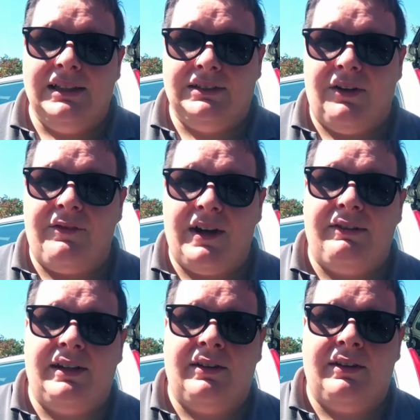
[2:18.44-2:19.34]

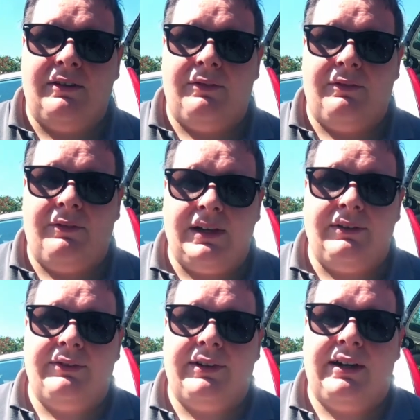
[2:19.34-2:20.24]
very,
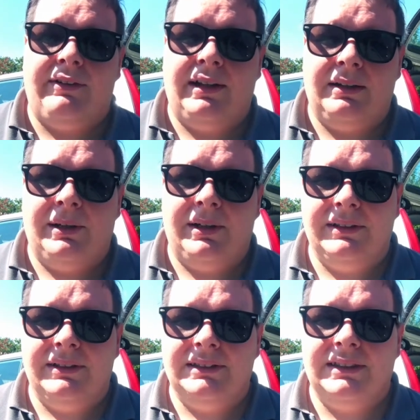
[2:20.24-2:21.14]
very rare at the
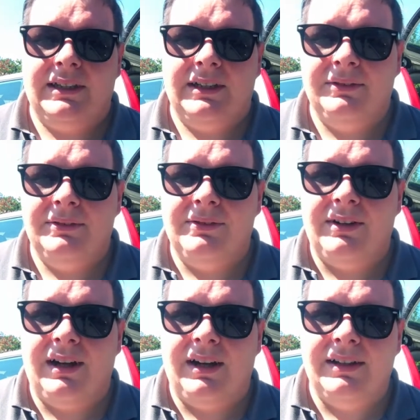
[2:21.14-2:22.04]
moment.
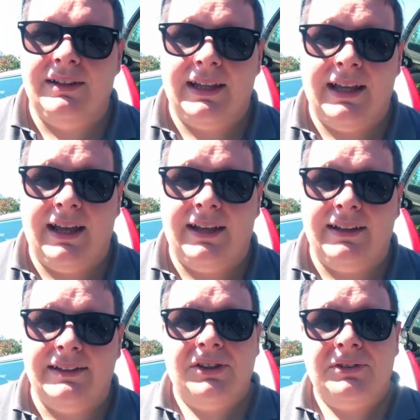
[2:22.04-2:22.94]
So yeah,
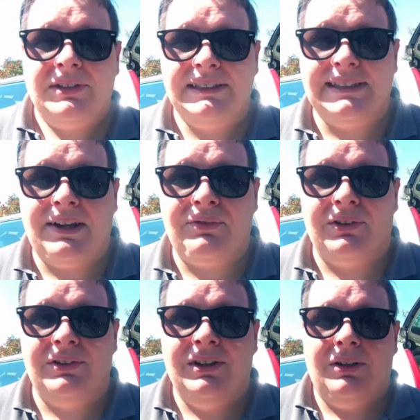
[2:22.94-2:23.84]
there's only
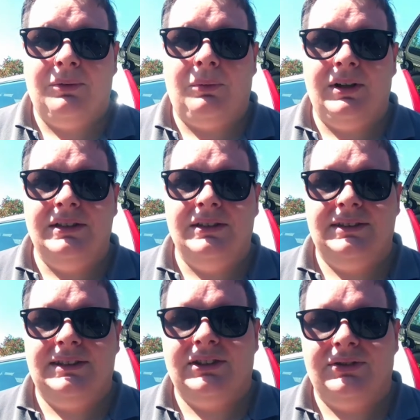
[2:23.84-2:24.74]
7 white
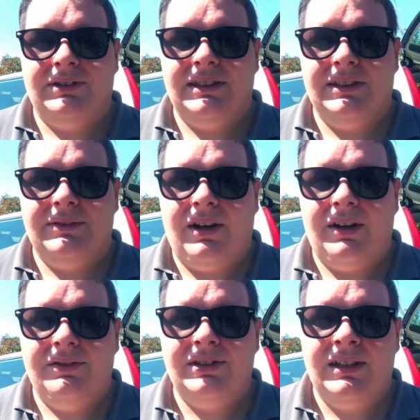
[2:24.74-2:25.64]
Citroen
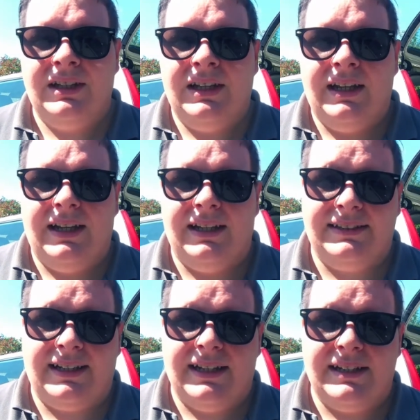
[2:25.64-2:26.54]
C5s
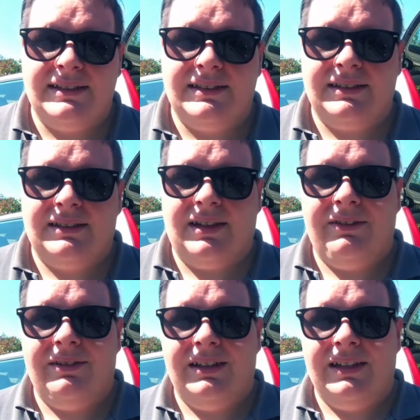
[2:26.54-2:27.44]
Estates
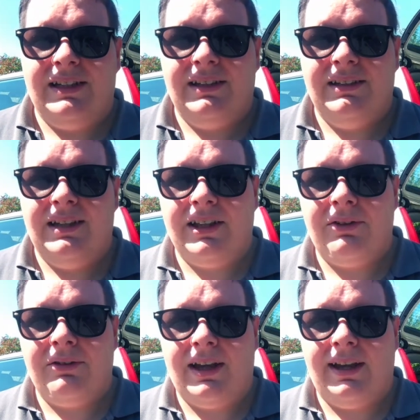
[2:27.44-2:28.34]
currently in
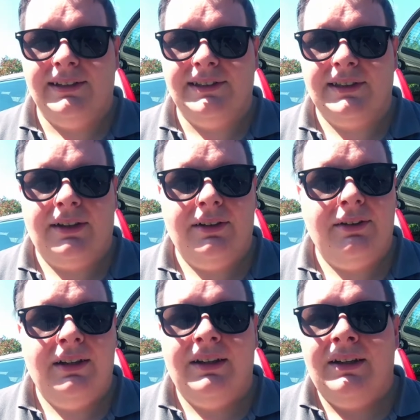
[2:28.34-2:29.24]
the UK. So,
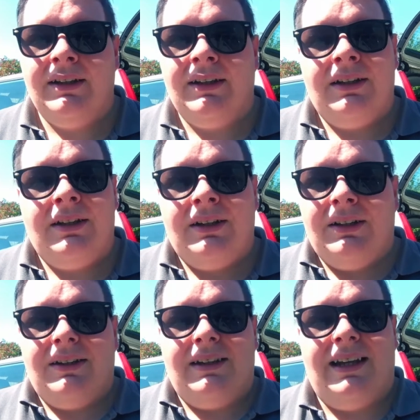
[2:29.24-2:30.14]

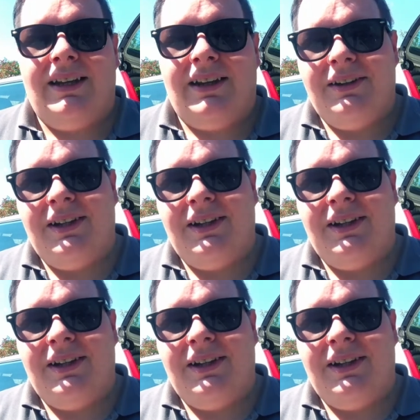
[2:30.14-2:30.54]
you know,